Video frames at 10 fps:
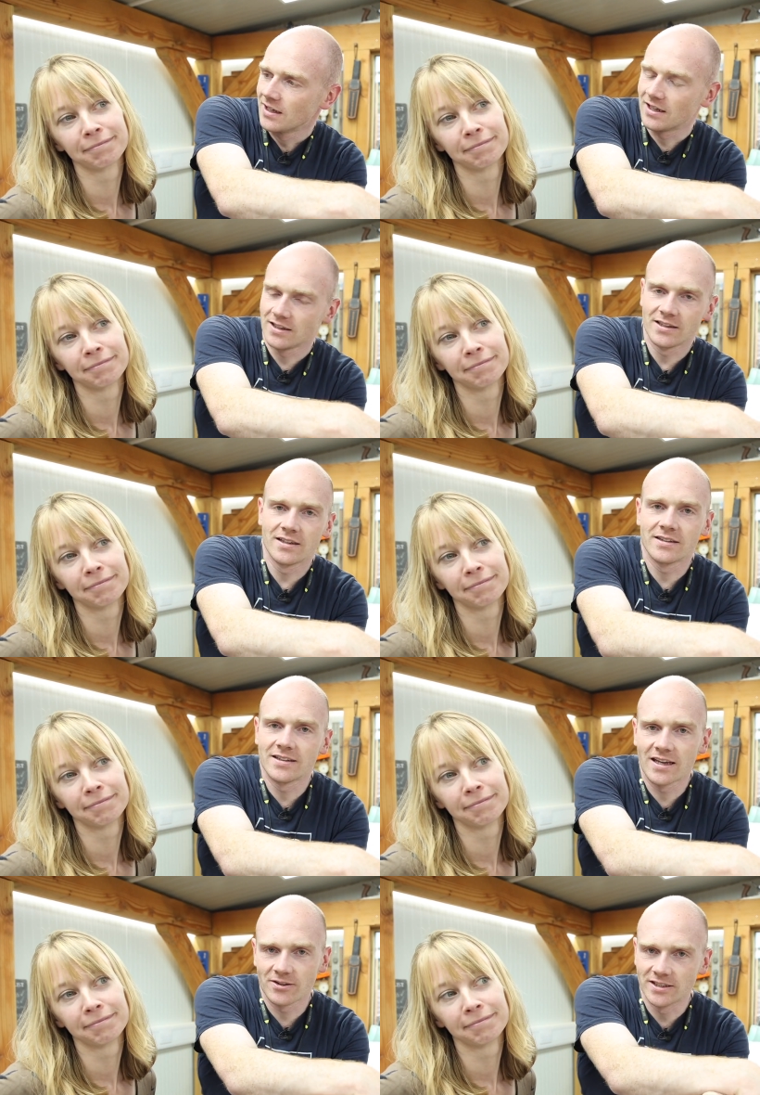Speaker 1: And
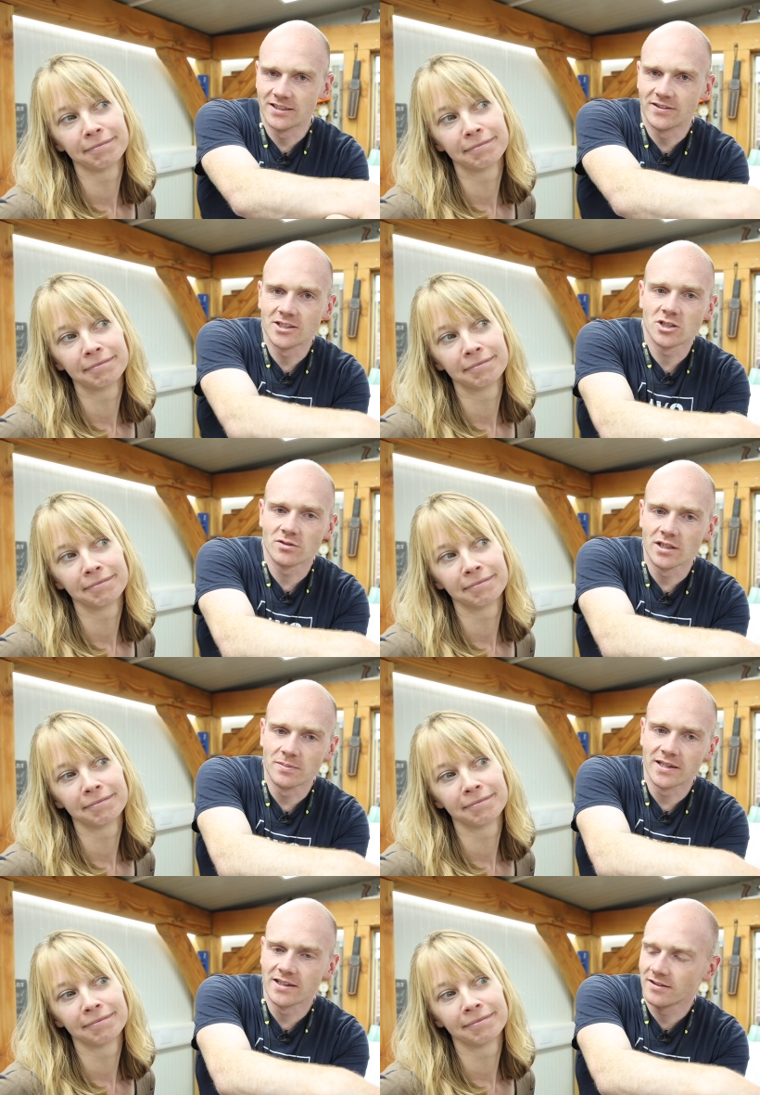now the adventure really
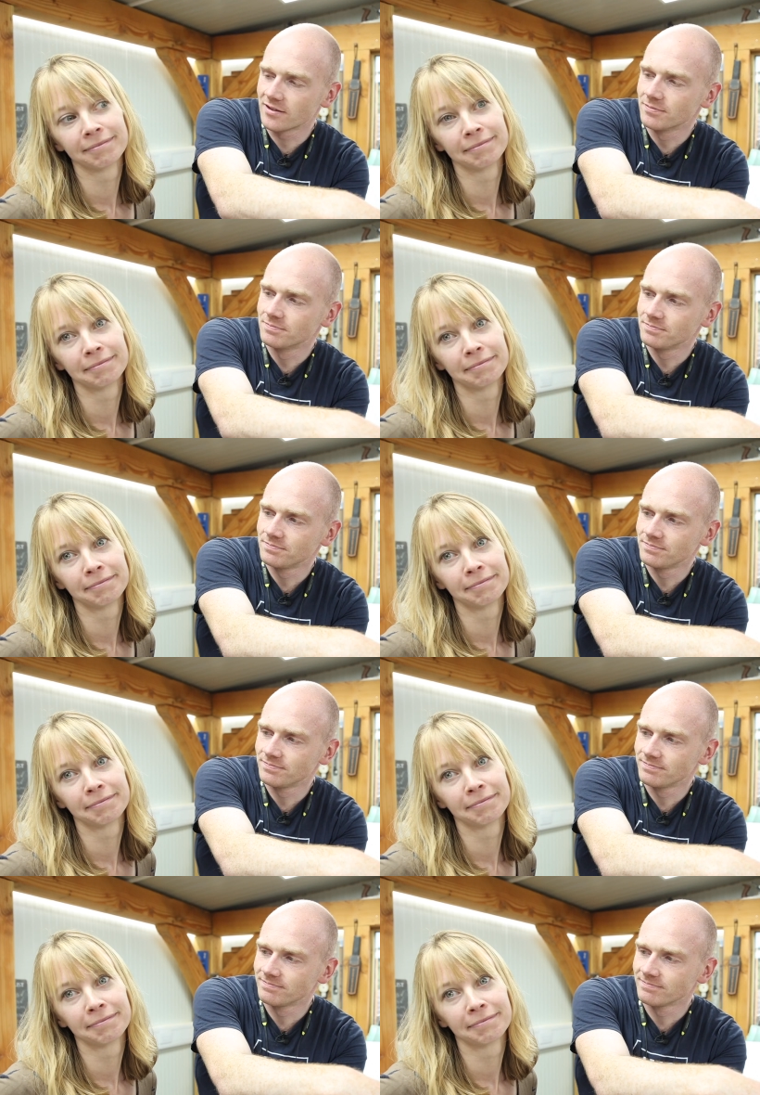begins.
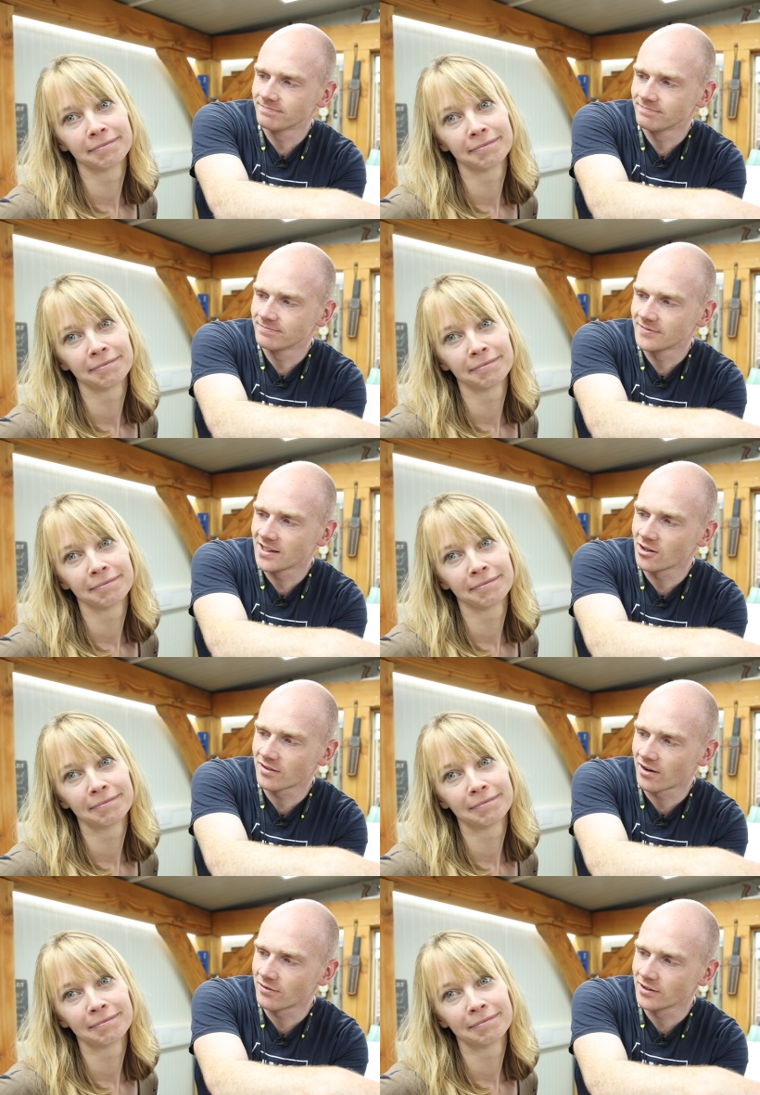You're
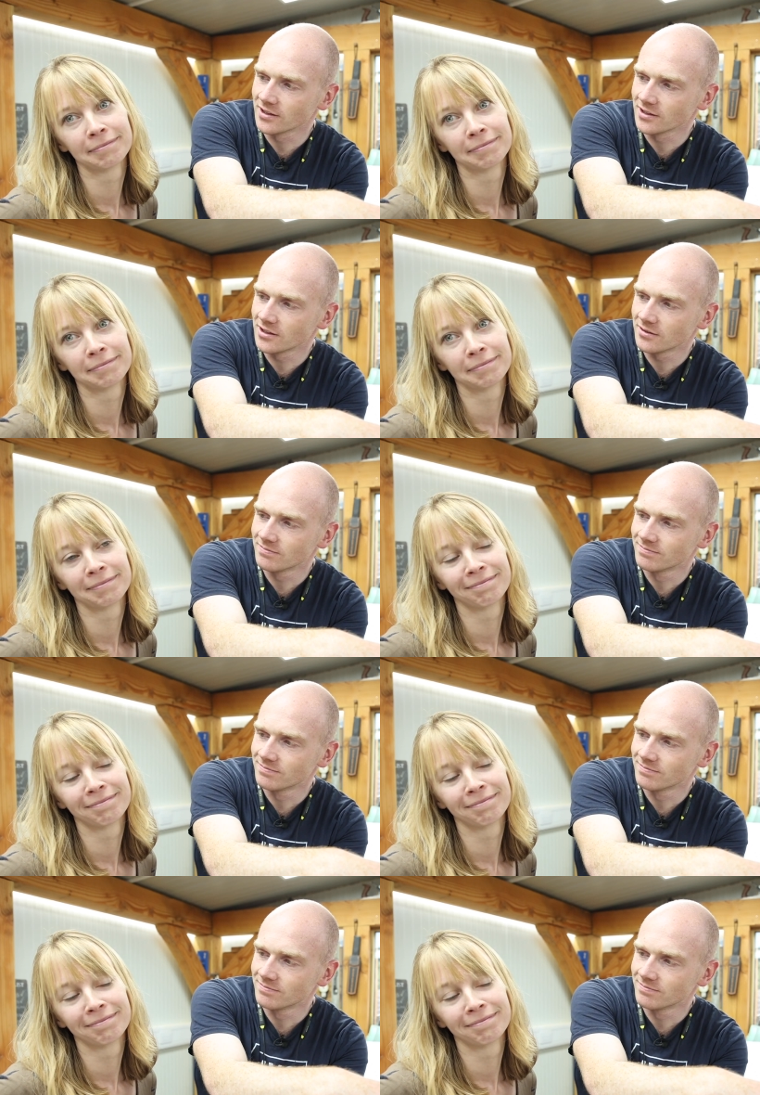terrified, aren't you?